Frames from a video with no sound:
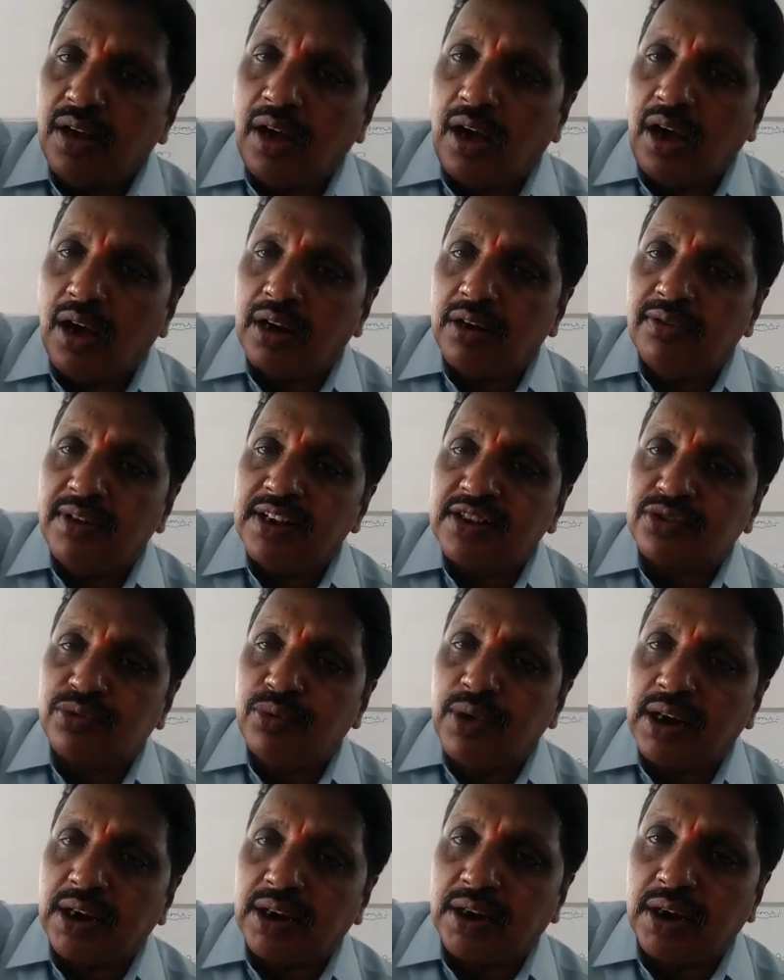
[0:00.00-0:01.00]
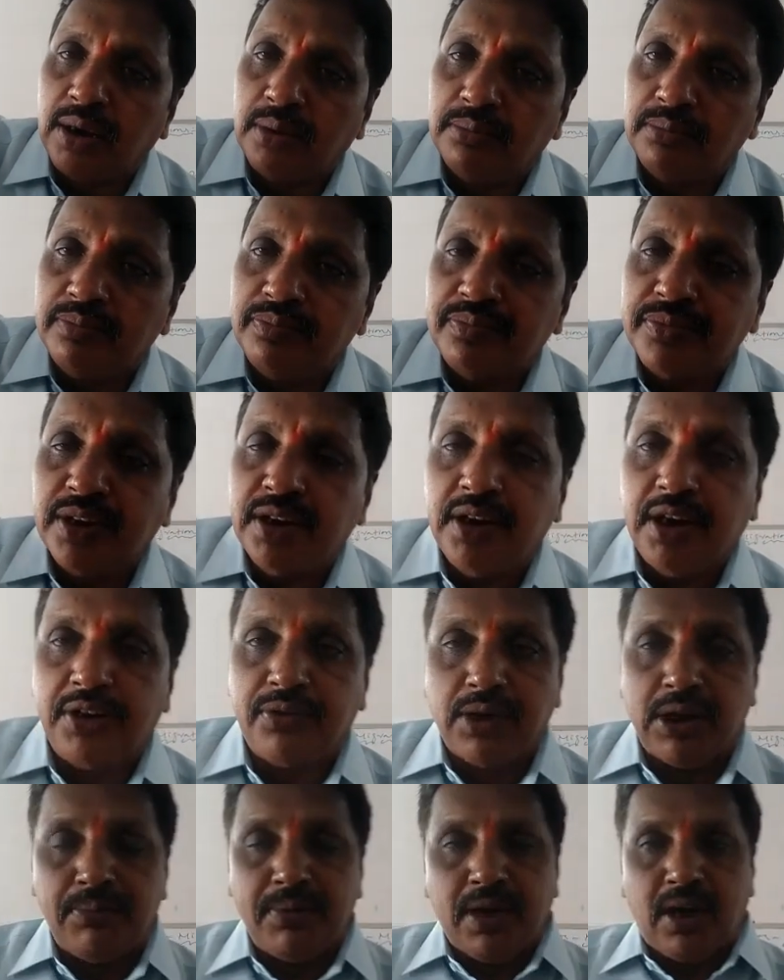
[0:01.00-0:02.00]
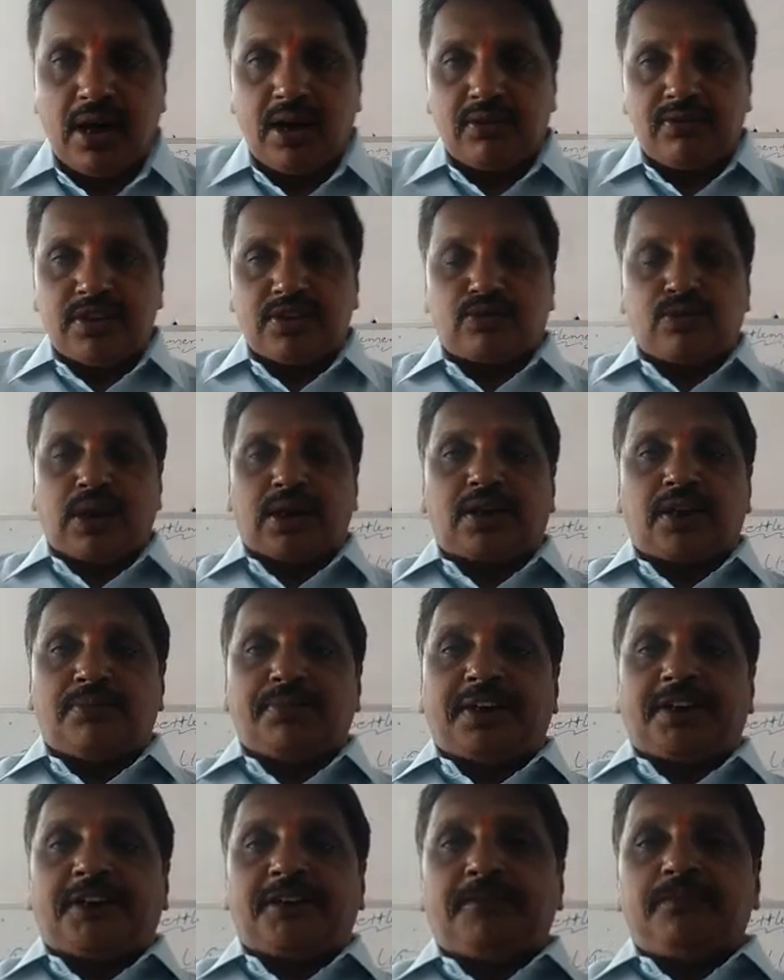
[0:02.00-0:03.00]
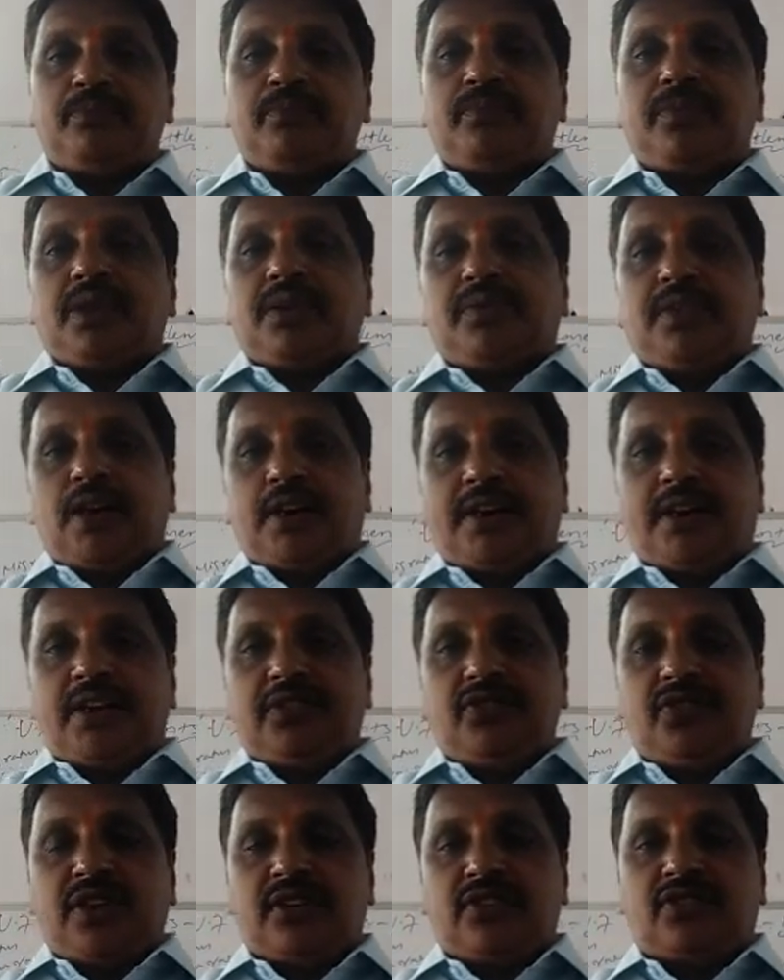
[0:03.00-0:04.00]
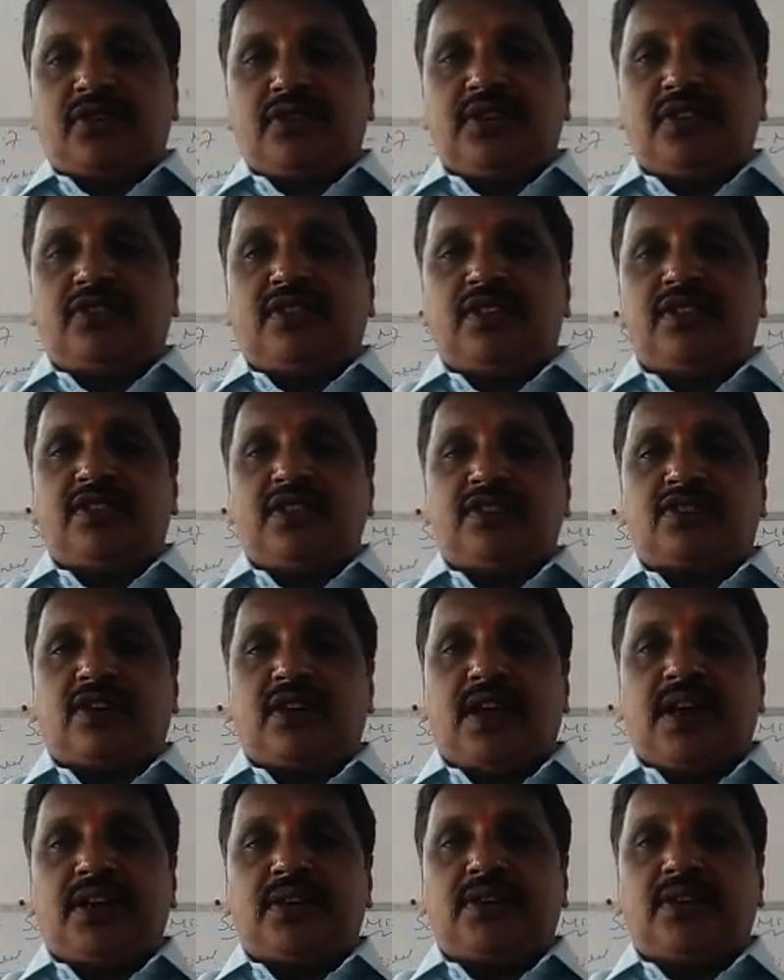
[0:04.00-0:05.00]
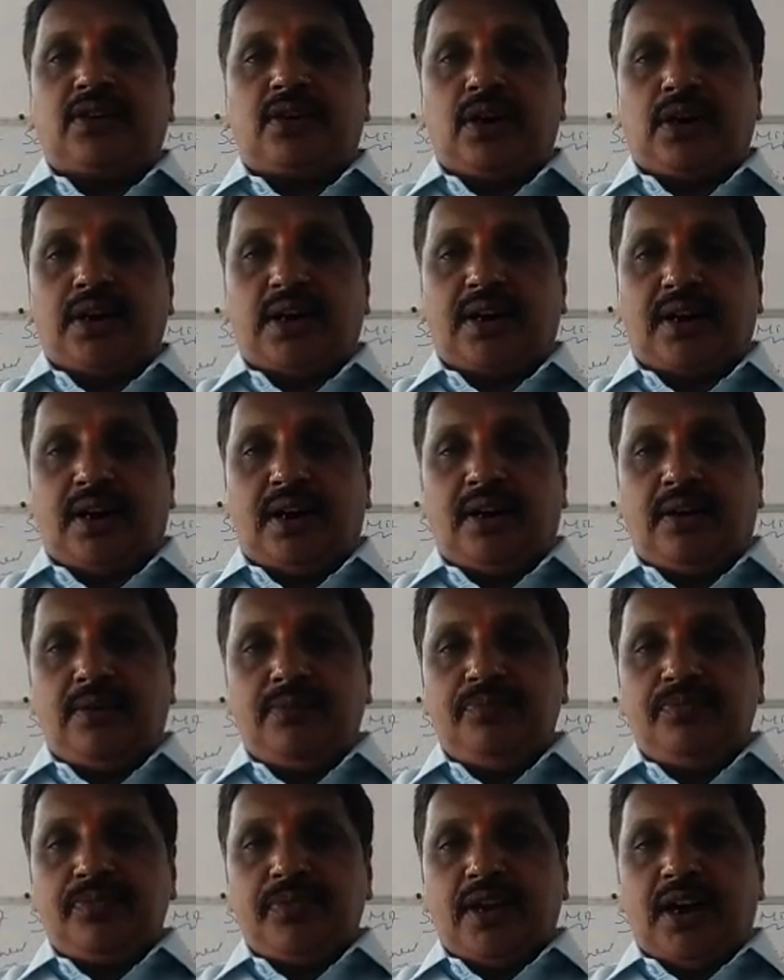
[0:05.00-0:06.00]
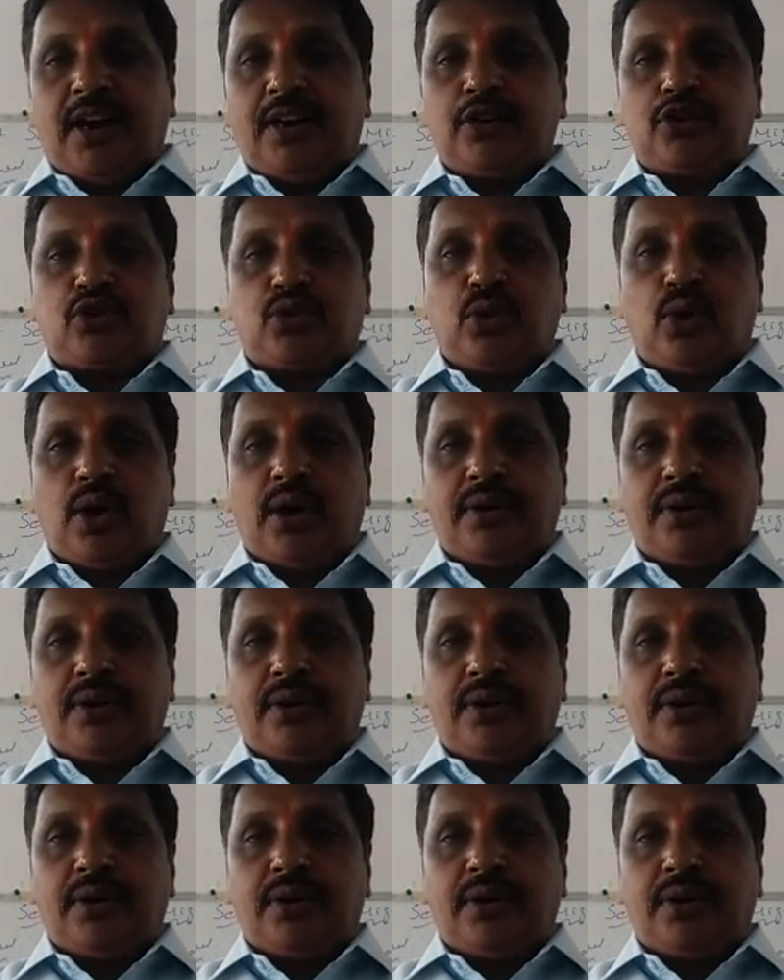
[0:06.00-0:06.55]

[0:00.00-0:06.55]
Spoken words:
always welcome, it will be always welcoming the dangerous diseases like cholera and so